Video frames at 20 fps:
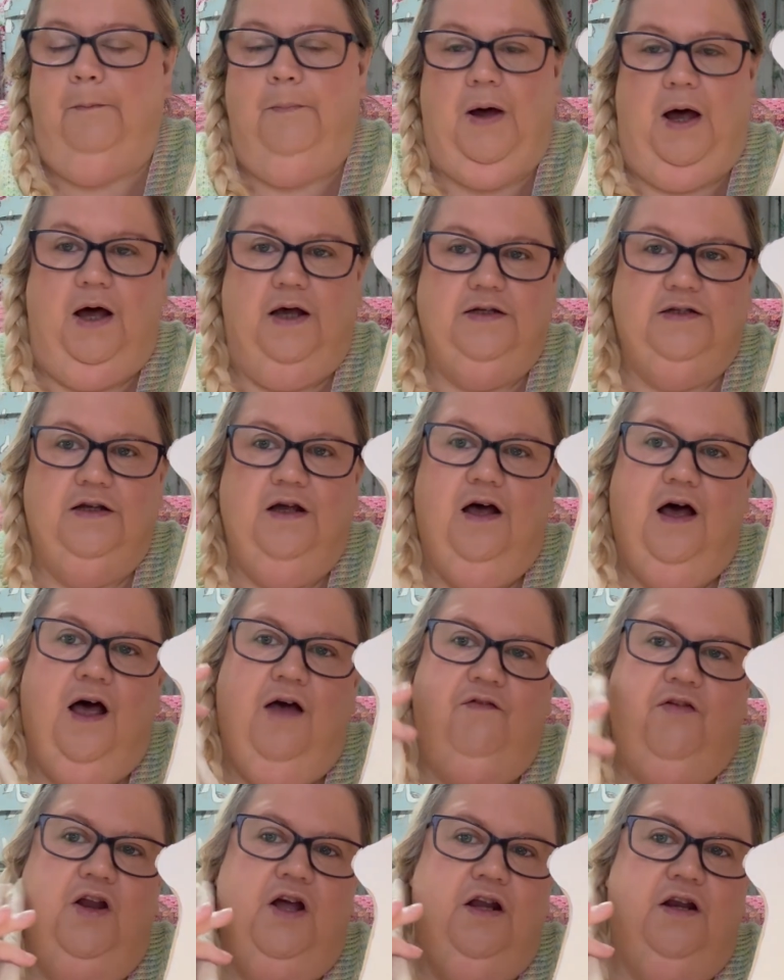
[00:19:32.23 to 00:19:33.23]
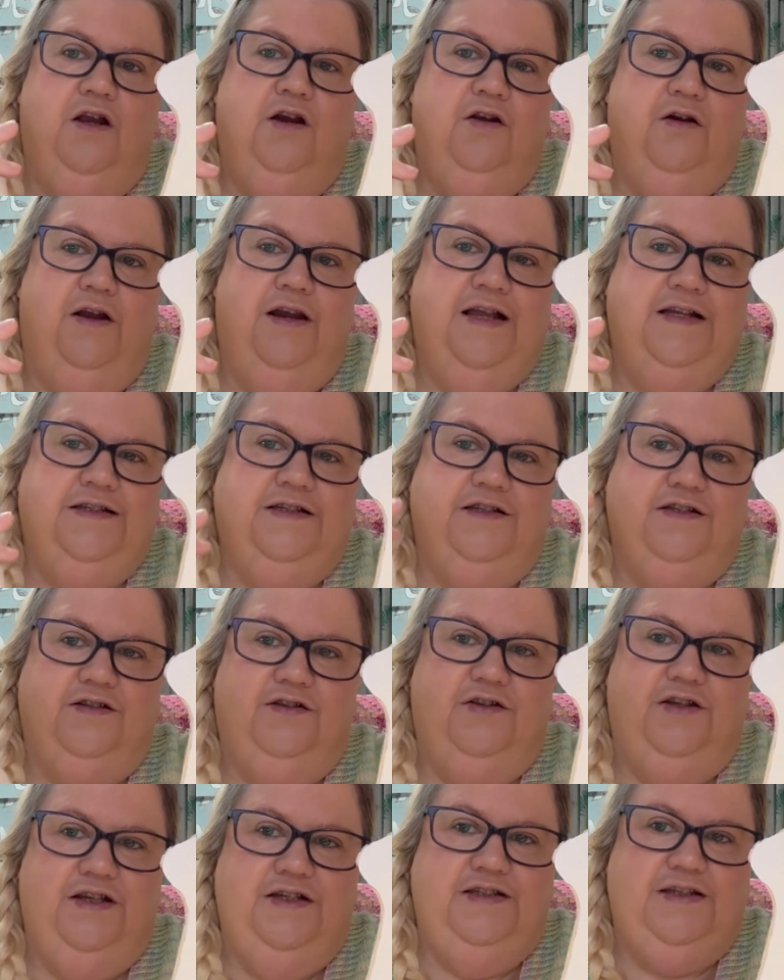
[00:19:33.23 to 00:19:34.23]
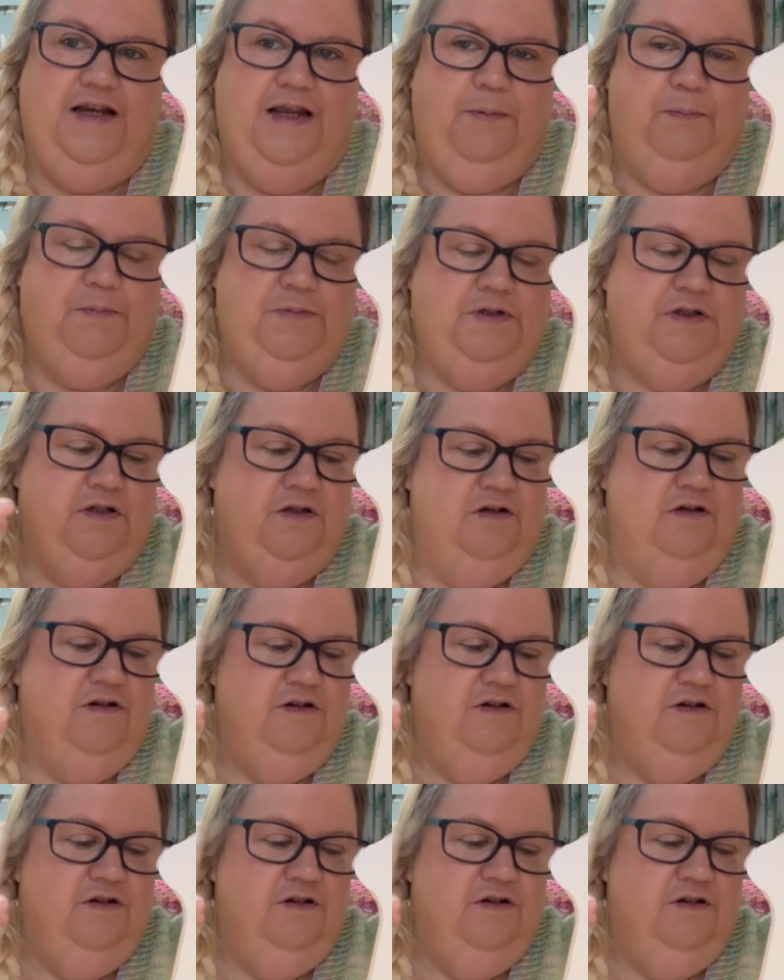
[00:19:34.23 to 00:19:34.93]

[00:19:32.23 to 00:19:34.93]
but I've learned a lot of lessons on these limbs.